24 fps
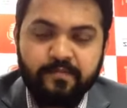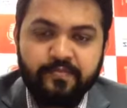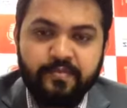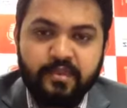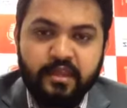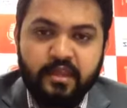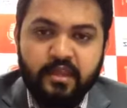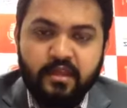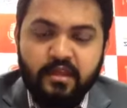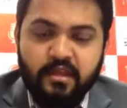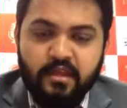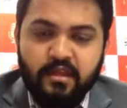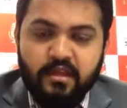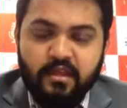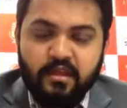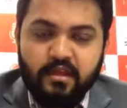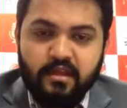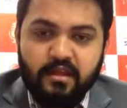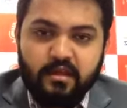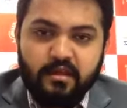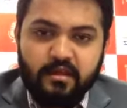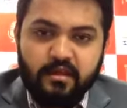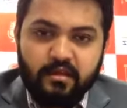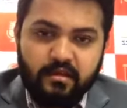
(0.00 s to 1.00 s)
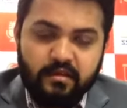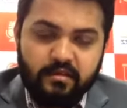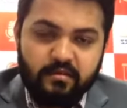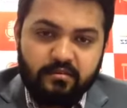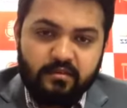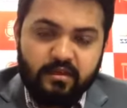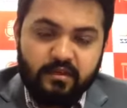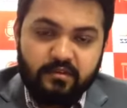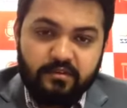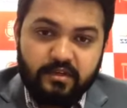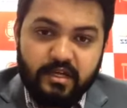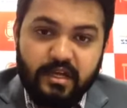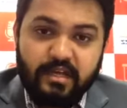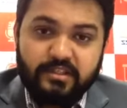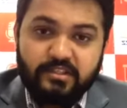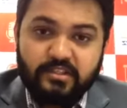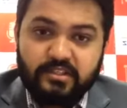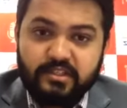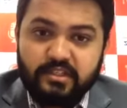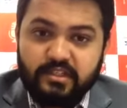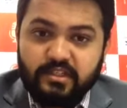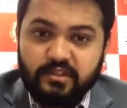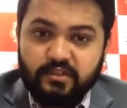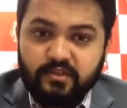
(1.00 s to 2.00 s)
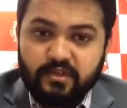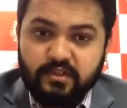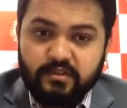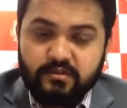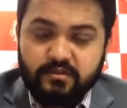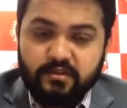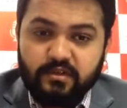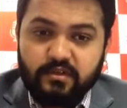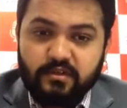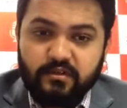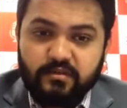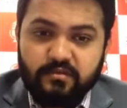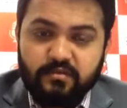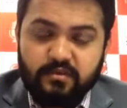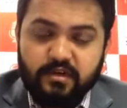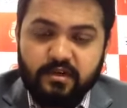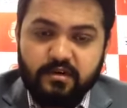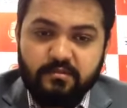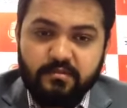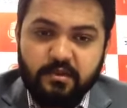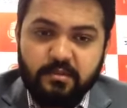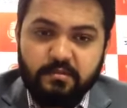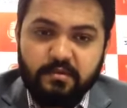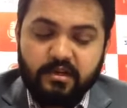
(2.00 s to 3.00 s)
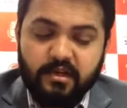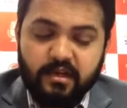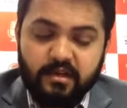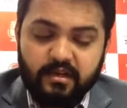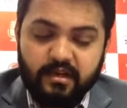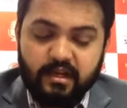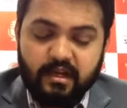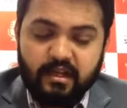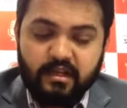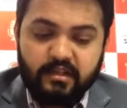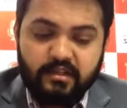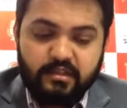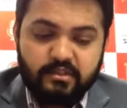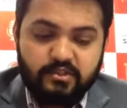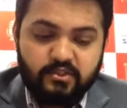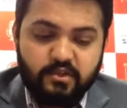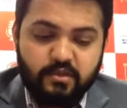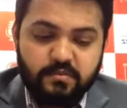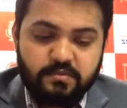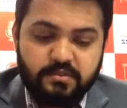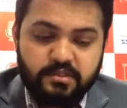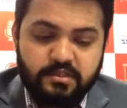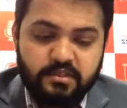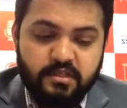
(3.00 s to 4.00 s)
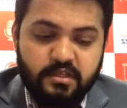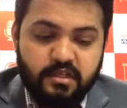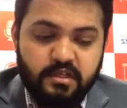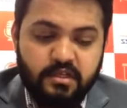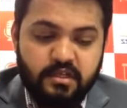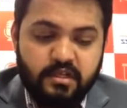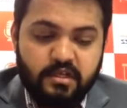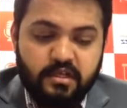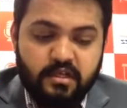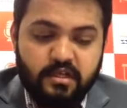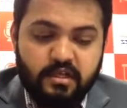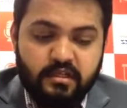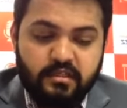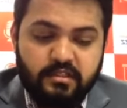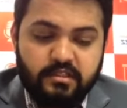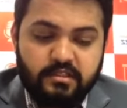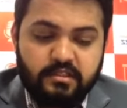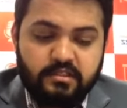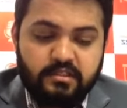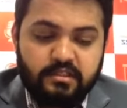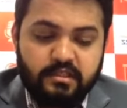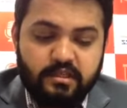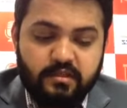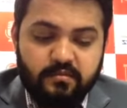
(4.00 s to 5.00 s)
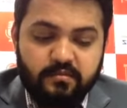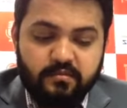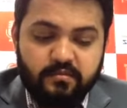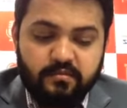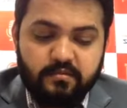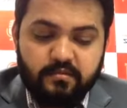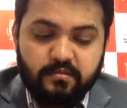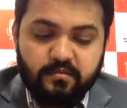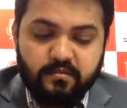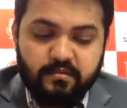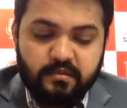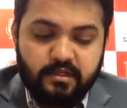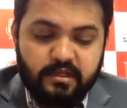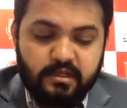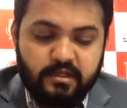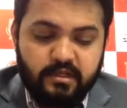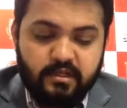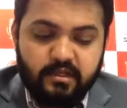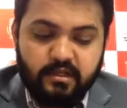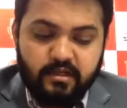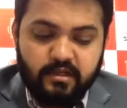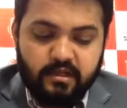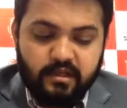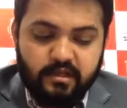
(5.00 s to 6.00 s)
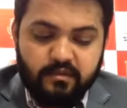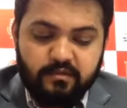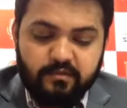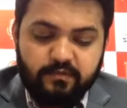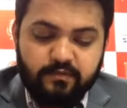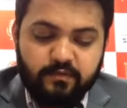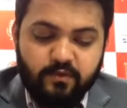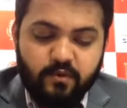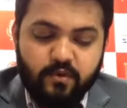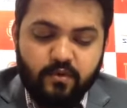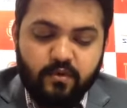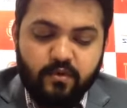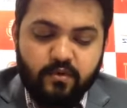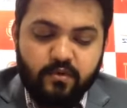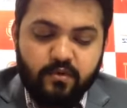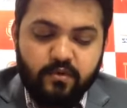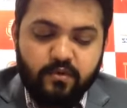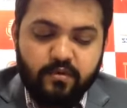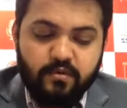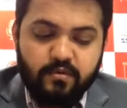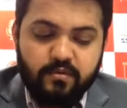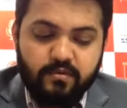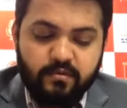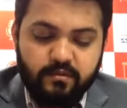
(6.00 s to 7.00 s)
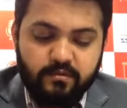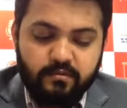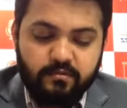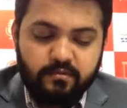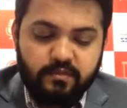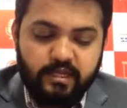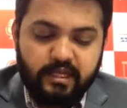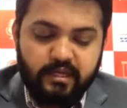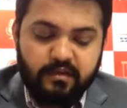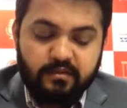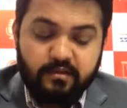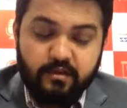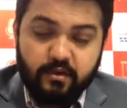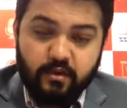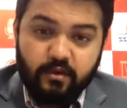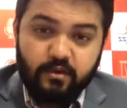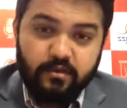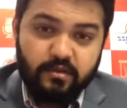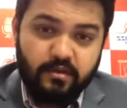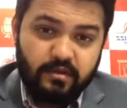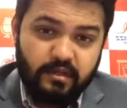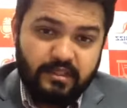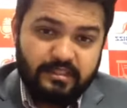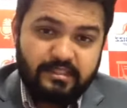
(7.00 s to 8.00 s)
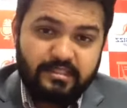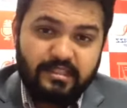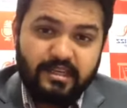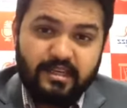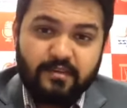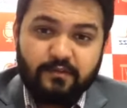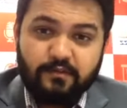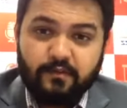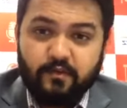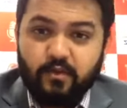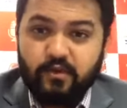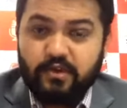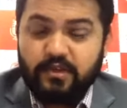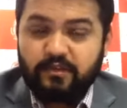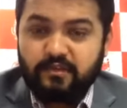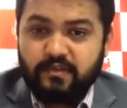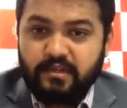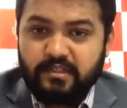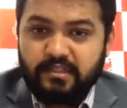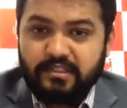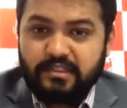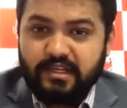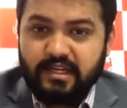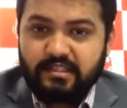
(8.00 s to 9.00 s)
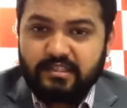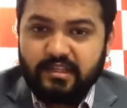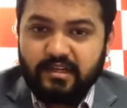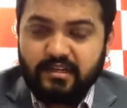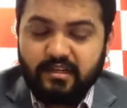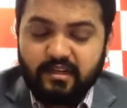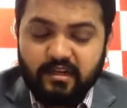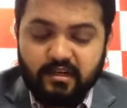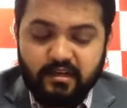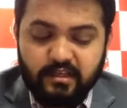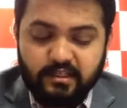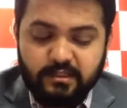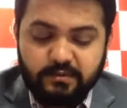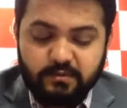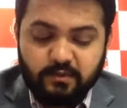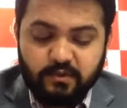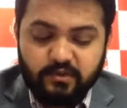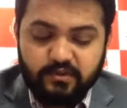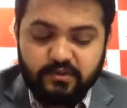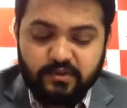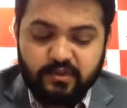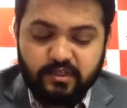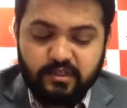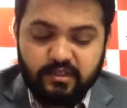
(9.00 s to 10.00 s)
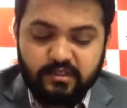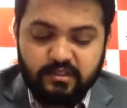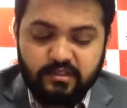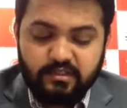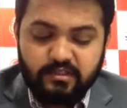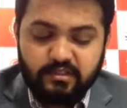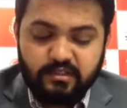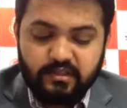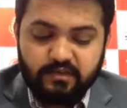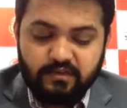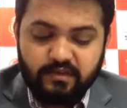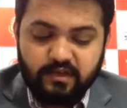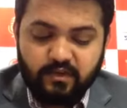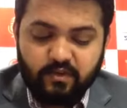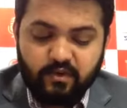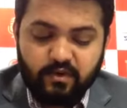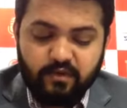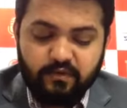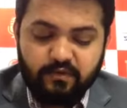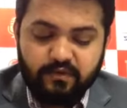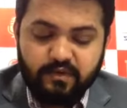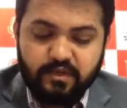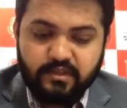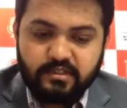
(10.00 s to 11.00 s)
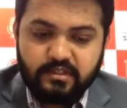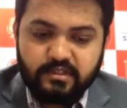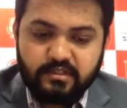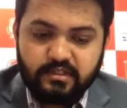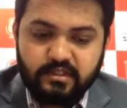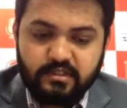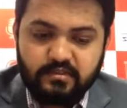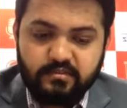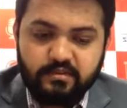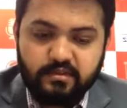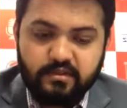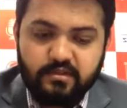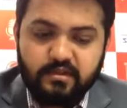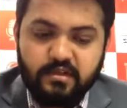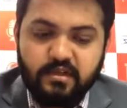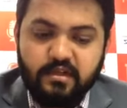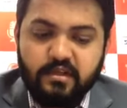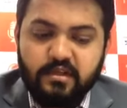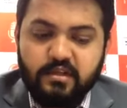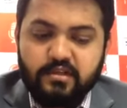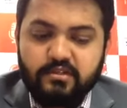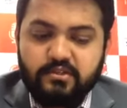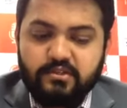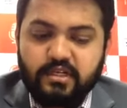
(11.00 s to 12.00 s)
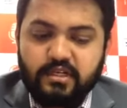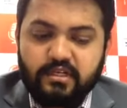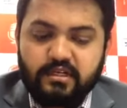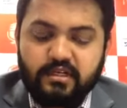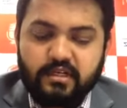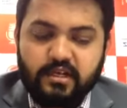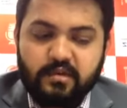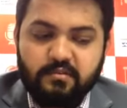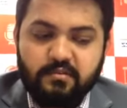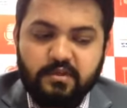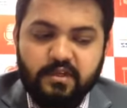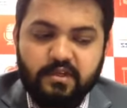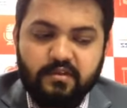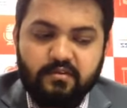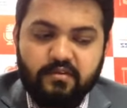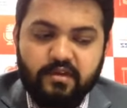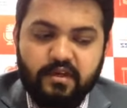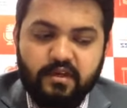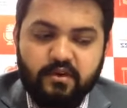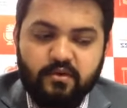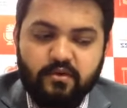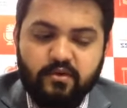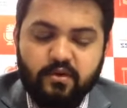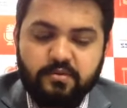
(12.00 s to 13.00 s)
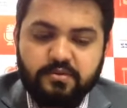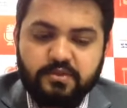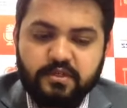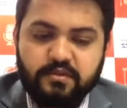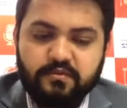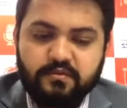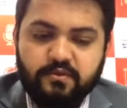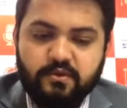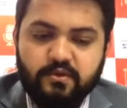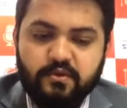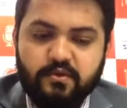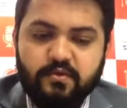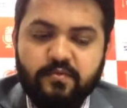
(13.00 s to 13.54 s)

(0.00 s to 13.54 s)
one of the largest industry as well, where people are getting the jobs. It's and as I said, 4 different states are currently sponsoring these different qualifications as well. So that can be a very good option for you.